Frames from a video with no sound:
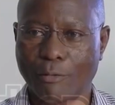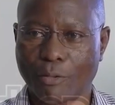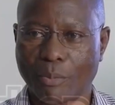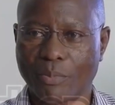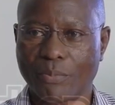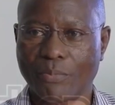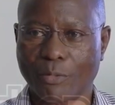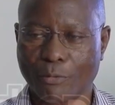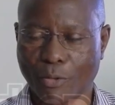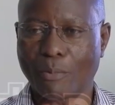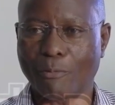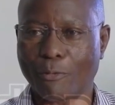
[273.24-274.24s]
From,
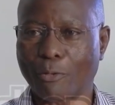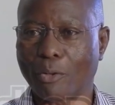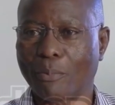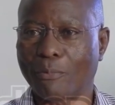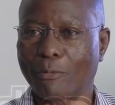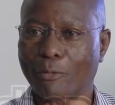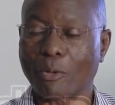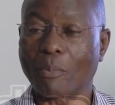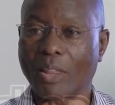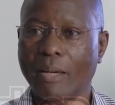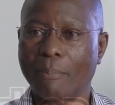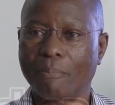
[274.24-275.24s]
from, from,
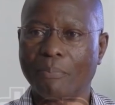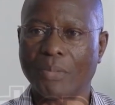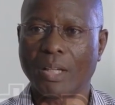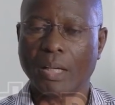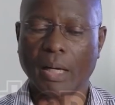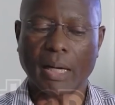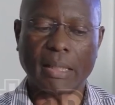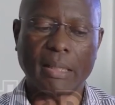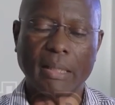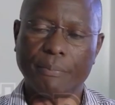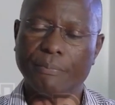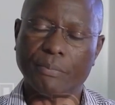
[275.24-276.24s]
from them, and
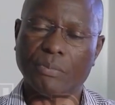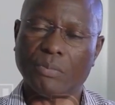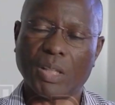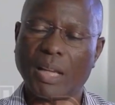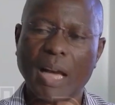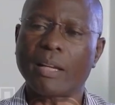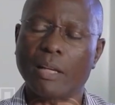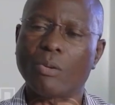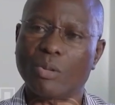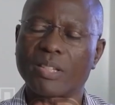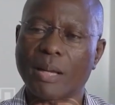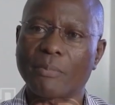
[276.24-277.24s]
they, they added
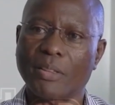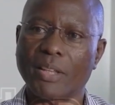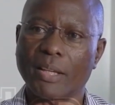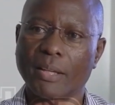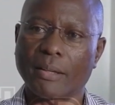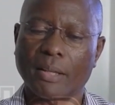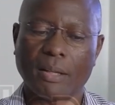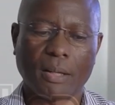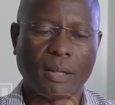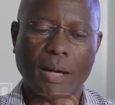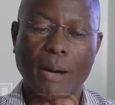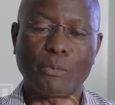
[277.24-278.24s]
on something.
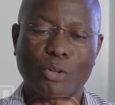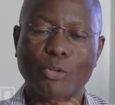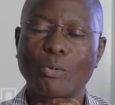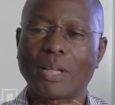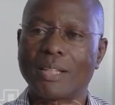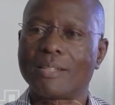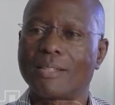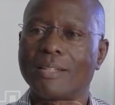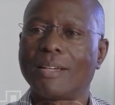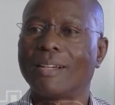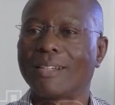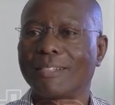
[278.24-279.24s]
I'm sure this
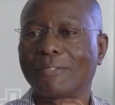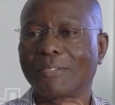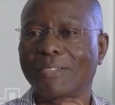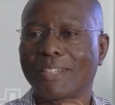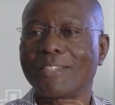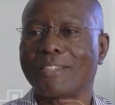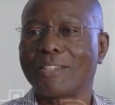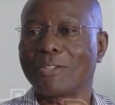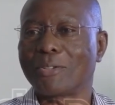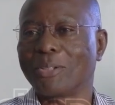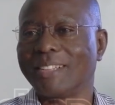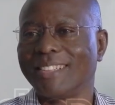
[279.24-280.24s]
year, this
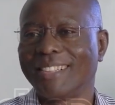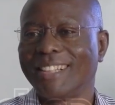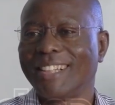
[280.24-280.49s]
season,